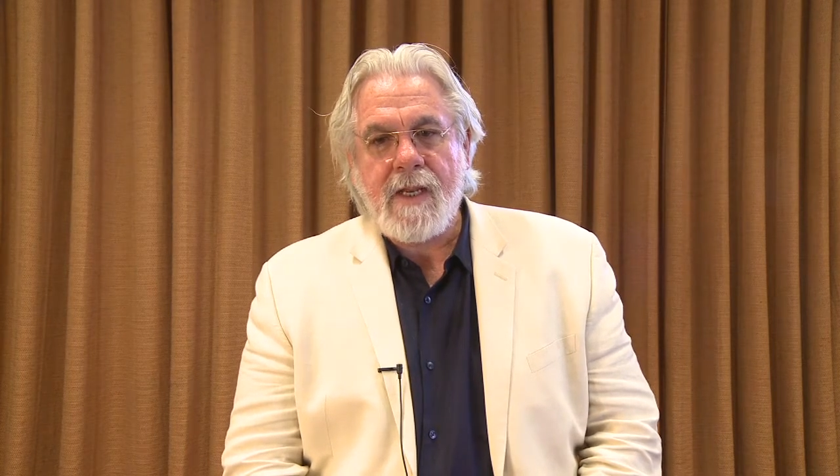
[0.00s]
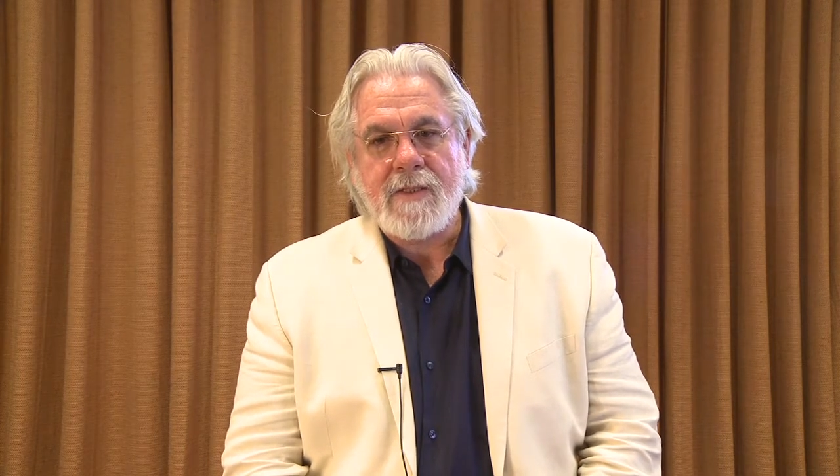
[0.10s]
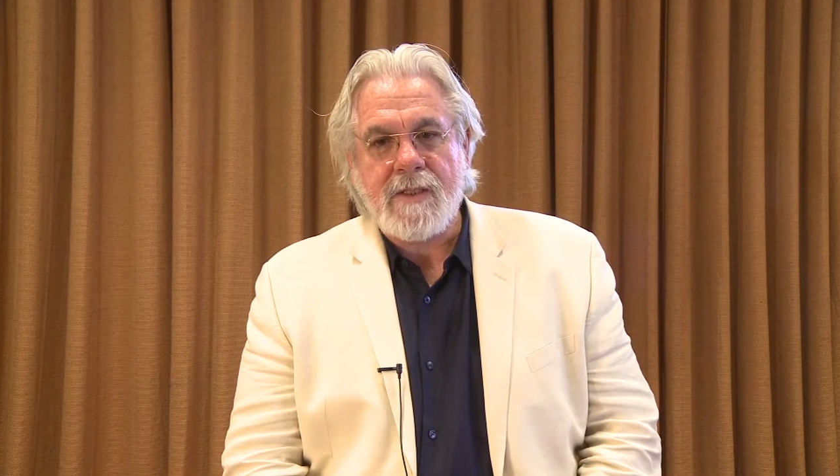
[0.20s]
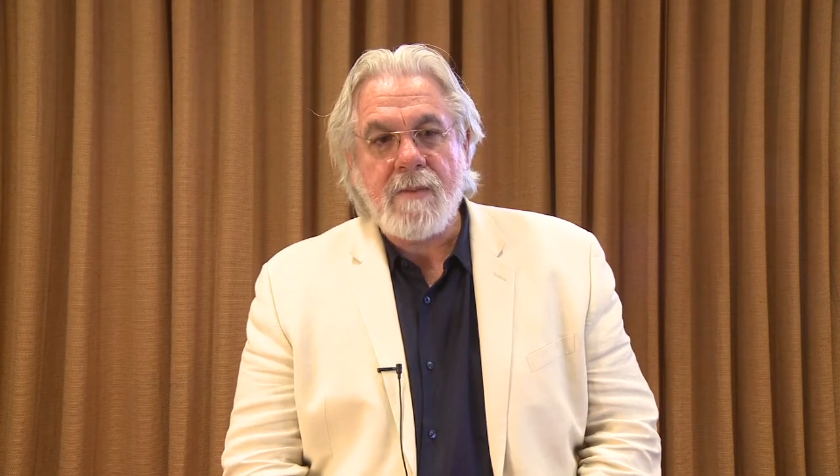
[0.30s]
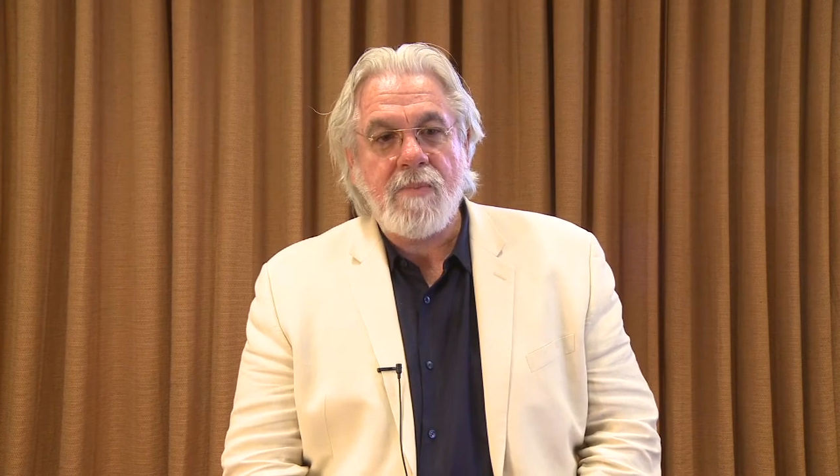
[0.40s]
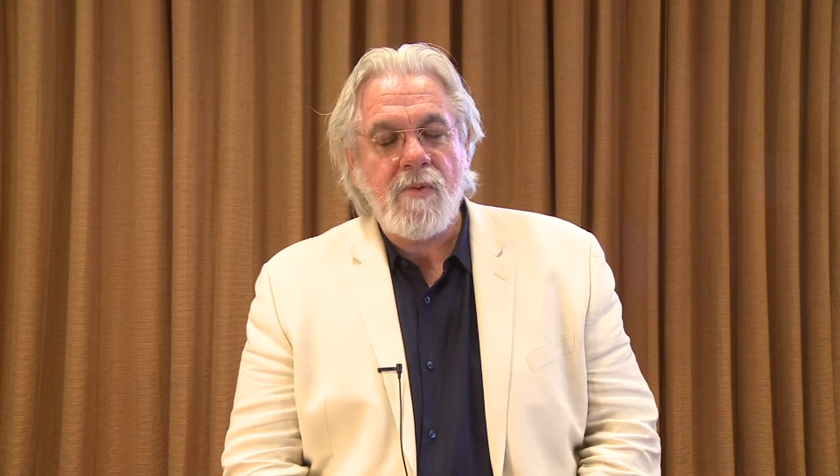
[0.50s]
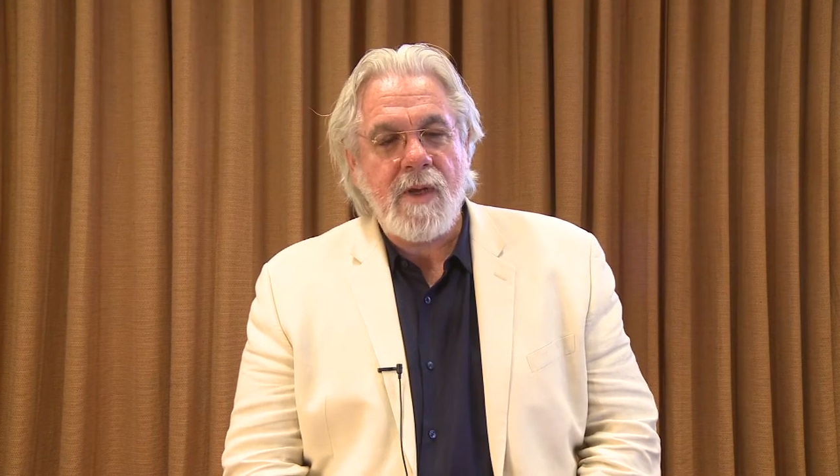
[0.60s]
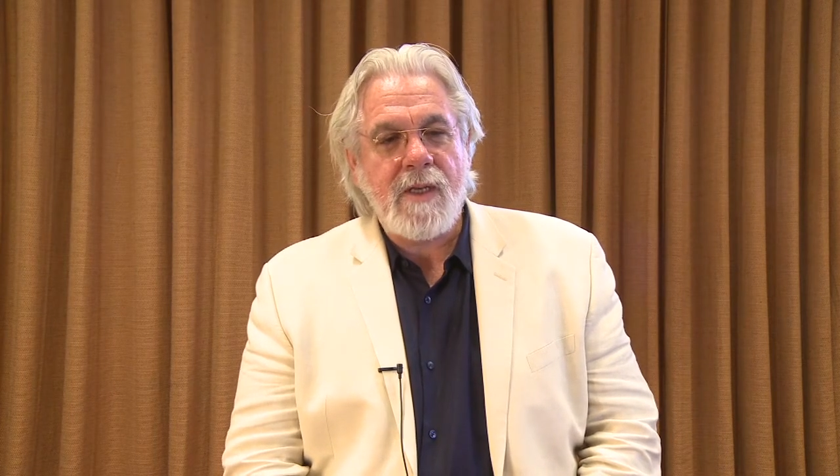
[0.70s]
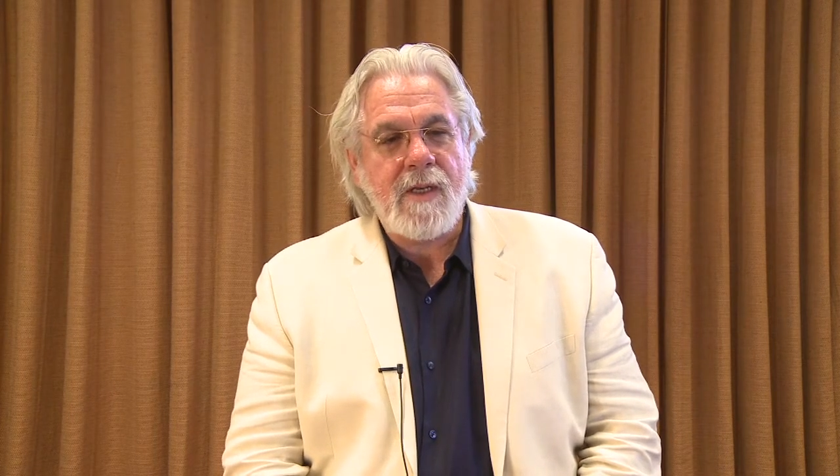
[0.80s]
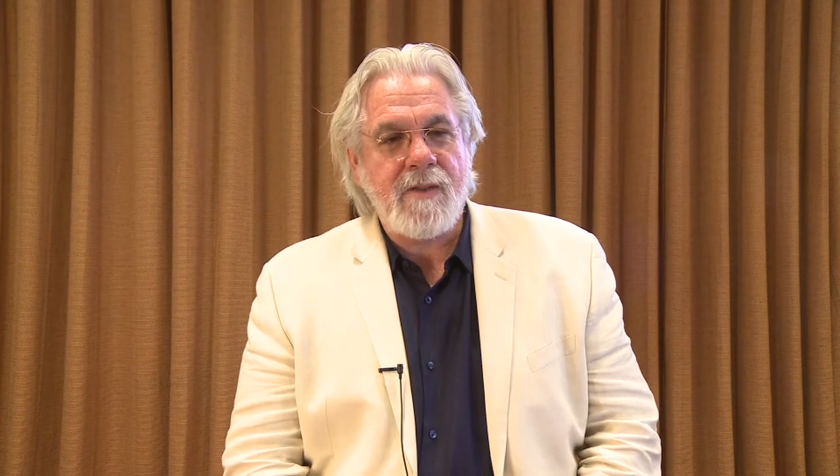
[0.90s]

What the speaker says: at some point,